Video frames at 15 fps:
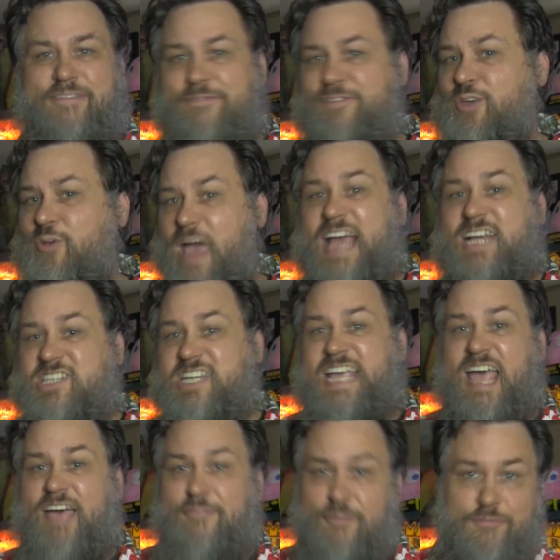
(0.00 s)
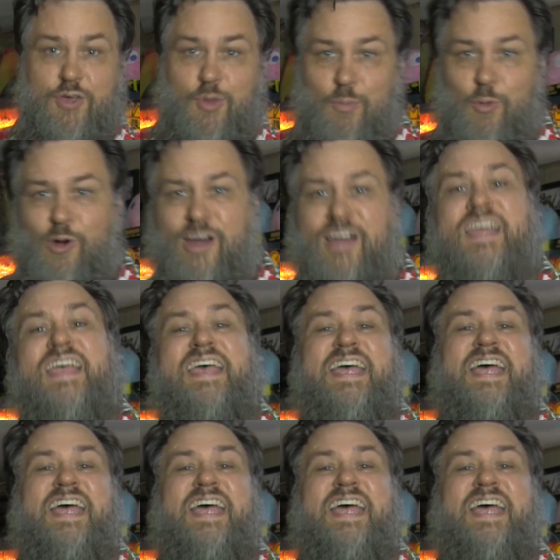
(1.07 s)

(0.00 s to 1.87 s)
if you actually have a few more